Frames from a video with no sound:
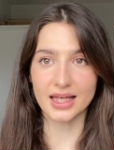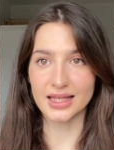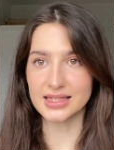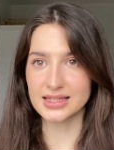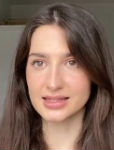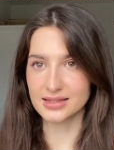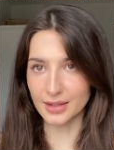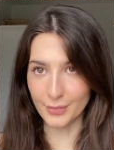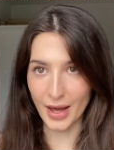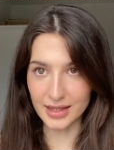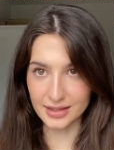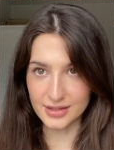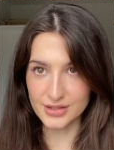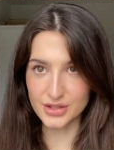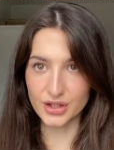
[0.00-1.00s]
is the
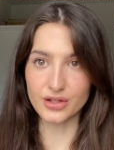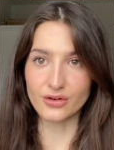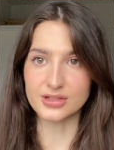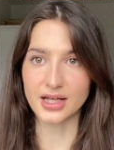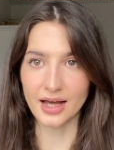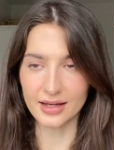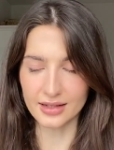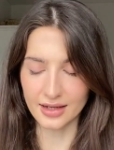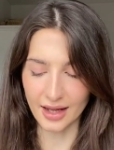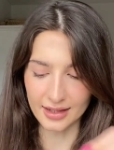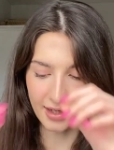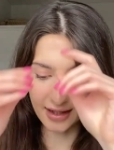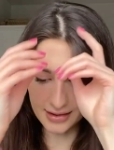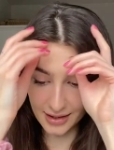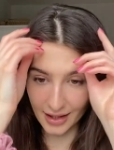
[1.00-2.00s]
balance in your diet. And
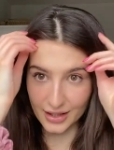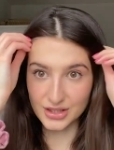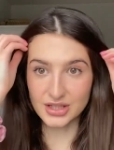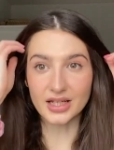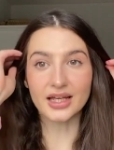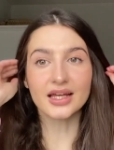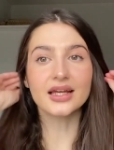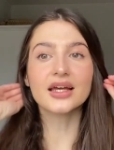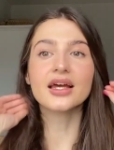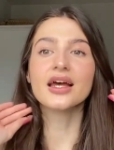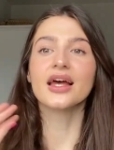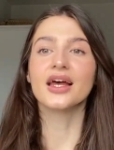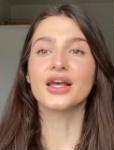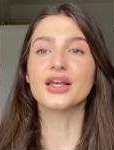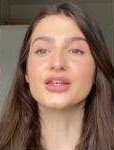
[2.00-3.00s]
I think she
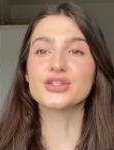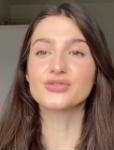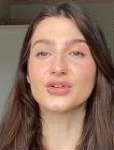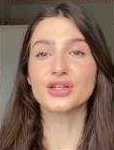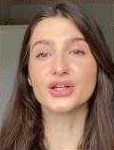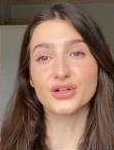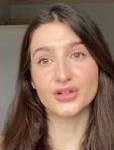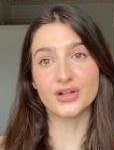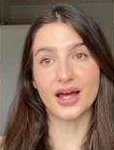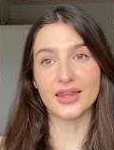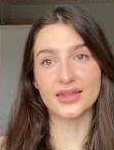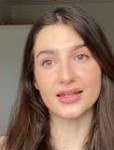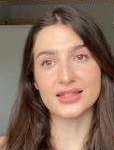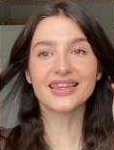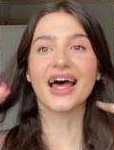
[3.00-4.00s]
is really good at
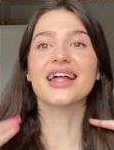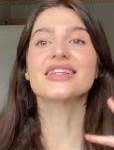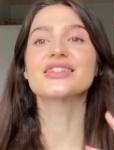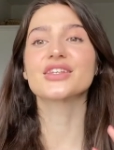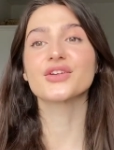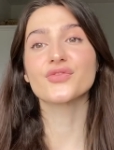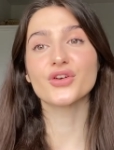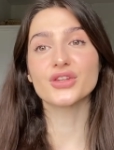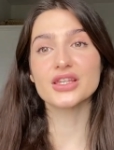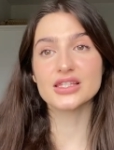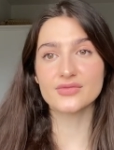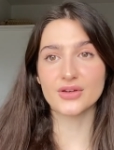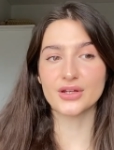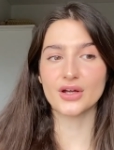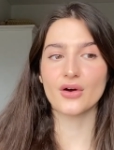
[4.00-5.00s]
this. That's it for this
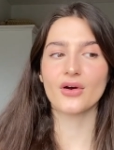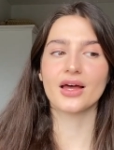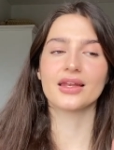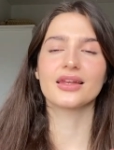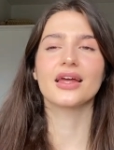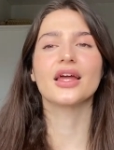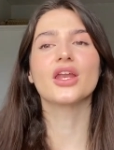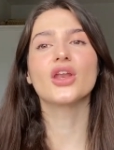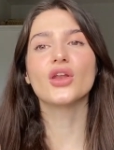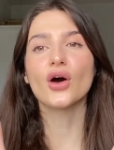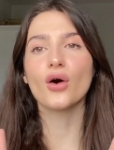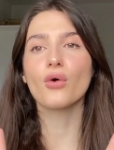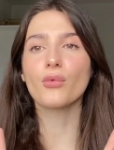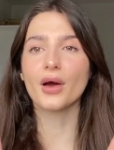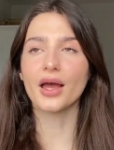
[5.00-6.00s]
video and in
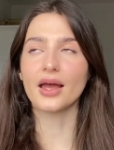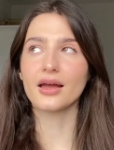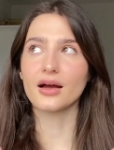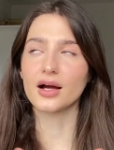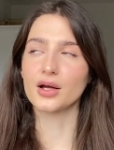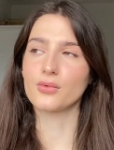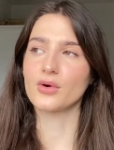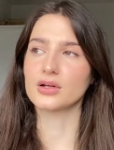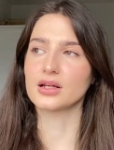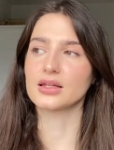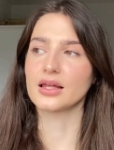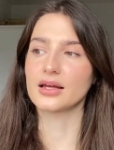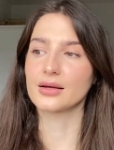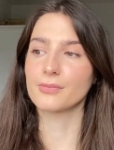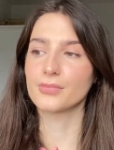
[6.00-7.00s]
no way I want to
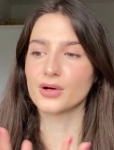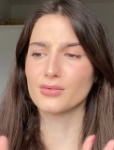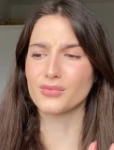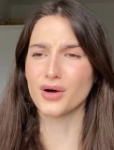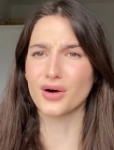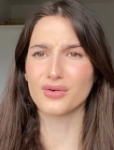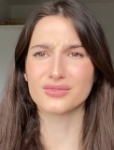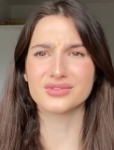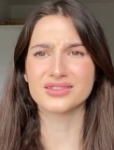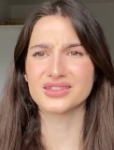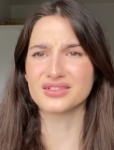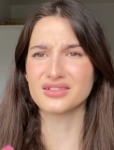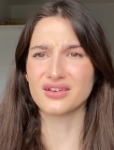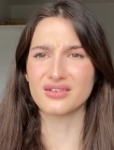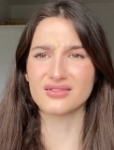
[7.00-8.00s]
like promote, you
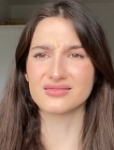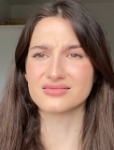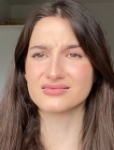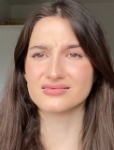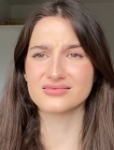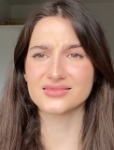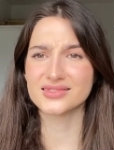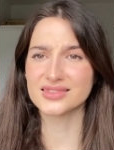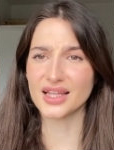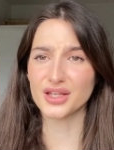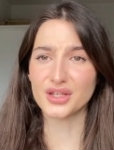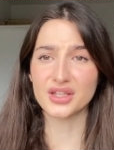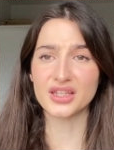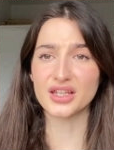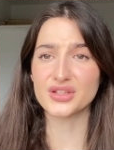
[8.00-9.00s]
know, that
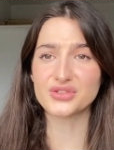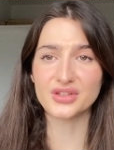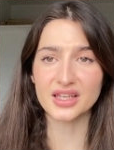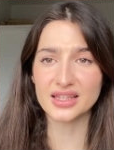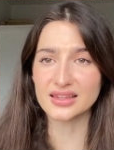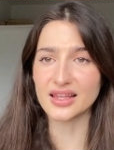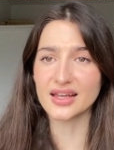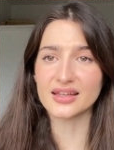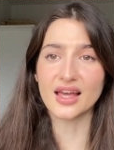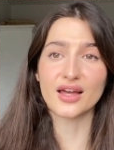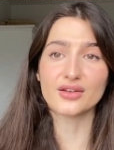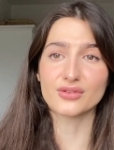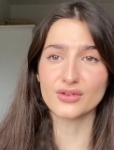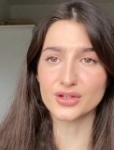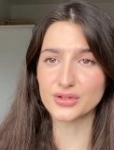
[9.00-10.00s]
you need to eat like
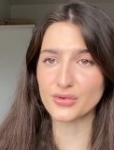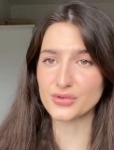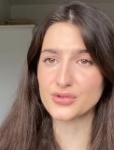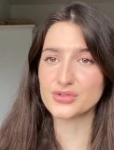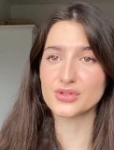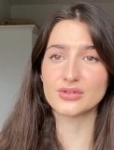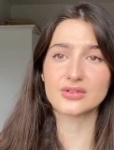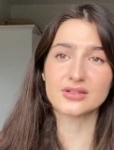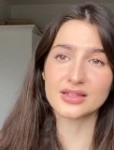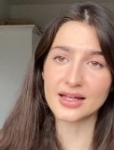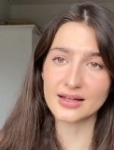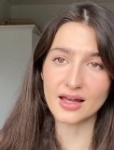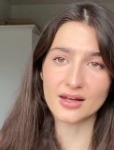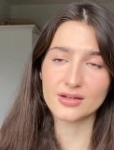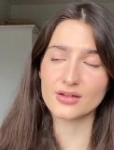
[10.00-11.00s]
Kendall in order to look like
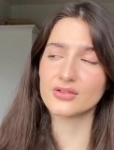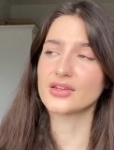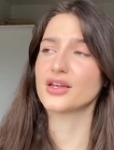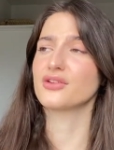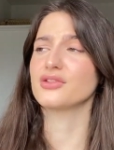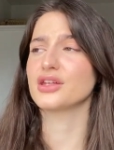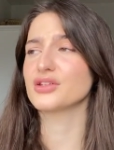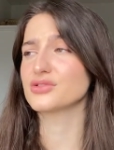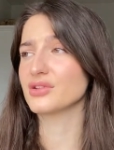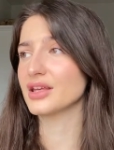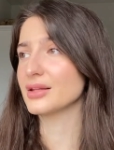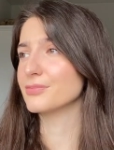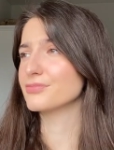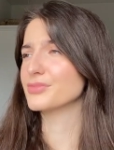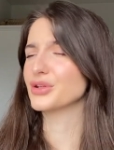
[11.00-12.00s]
Kendall, that you need to
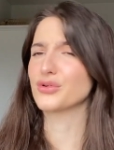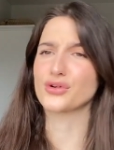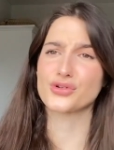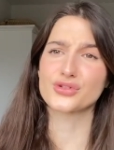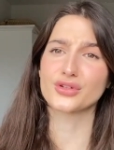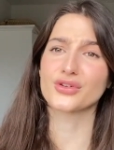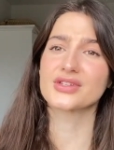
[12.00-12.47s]
eat in order to look